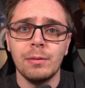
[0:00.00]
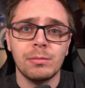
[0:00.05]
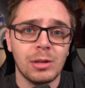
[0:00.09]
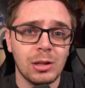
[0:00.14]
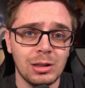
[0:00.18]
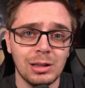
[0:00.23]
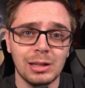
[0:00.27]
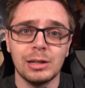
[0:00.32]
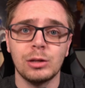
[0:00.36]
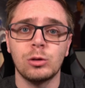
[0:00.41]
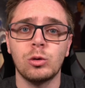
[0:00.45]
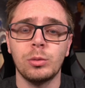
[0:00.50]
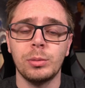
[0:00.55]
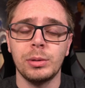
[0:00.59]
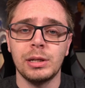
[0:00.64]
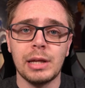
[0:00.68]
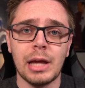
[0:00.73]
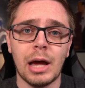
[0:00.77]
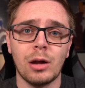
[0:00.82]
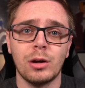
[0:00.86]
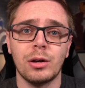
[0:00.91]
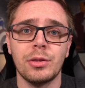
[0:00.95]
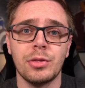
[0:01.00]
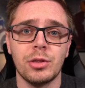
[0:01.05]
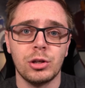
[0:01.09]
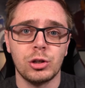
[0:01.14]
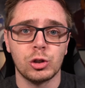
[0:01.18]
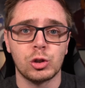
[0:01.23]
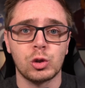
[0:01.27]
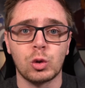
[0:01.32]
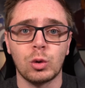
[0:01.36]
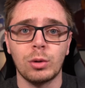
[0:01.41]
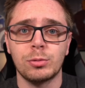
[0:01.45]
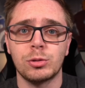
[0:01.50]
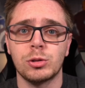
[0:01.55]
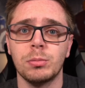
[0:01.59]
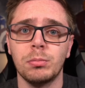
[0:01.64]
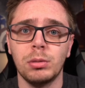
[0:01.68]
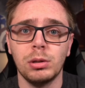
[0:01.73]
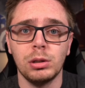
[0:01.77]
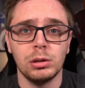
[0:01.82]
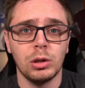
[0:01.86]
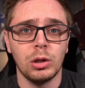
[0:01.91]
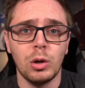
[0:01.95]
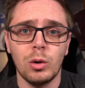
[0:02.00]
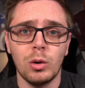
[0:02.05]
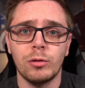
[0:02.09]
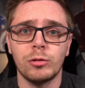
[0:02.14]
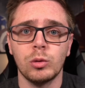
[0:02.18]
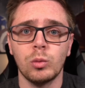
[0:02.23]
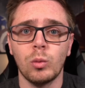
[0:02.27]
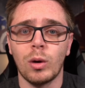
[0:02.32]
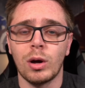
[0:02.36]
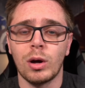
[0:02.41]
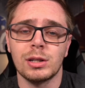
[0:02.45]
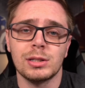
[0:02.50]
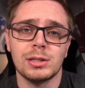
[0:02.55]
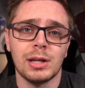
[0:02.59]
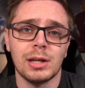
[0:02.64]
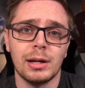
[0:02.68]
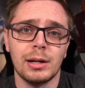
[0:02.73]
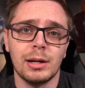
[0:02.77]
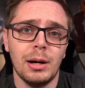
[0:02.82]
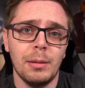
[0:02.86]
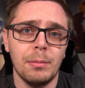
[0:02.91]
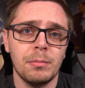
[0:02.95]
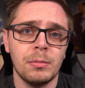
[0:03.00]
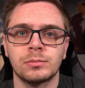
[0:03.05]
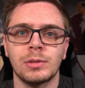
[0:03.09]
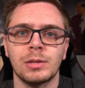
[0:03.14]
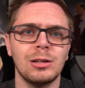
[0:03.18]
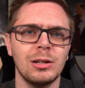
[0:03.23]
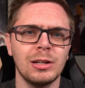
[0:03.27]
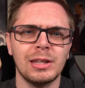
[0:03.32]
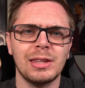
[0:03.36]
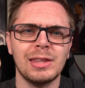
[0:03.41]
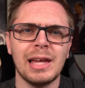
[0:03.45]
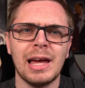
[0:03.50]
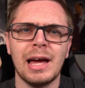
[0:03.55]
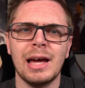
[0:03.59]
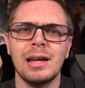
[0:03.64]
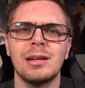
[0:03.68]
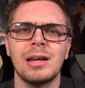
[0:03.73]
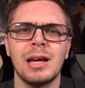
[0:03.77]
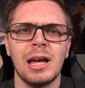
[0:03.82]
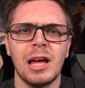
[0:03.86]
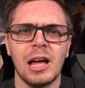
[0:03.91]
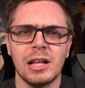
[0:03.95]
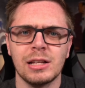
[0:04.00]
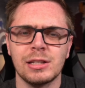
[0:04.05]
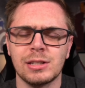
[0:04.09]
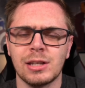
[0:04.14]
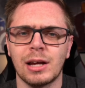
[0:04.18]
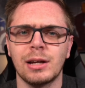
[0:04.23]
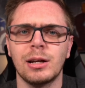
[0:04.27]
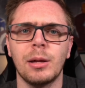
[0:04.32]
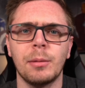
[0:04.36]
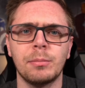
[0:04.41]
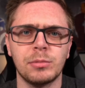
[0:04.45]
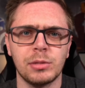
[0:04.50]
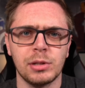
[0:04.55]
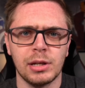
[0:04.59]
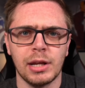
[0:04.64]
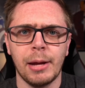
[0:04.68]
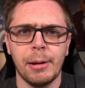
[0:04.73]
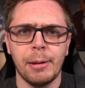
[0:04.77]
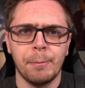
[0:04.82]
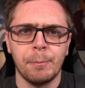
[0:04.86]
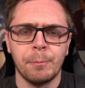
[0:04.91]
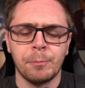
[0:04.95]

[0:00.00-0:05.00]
The link will be down in the description below if you want to sign up. Click that and sign up today.